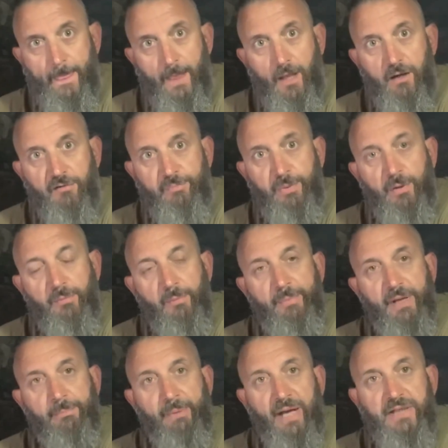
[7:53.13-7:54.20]
I've put my
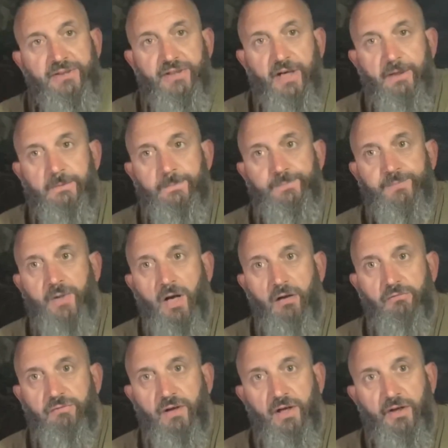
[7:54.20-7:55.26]
big baits out.
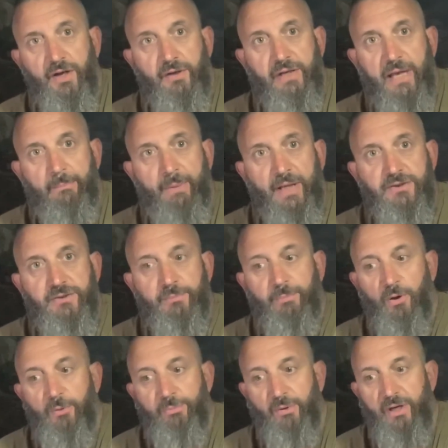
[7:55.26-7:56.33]
Hopefully I don't get pestered
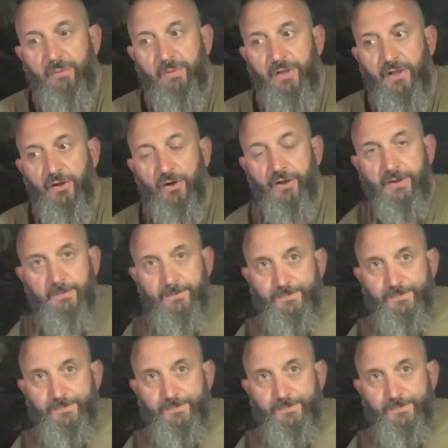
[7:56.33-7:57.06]
by bream in the night.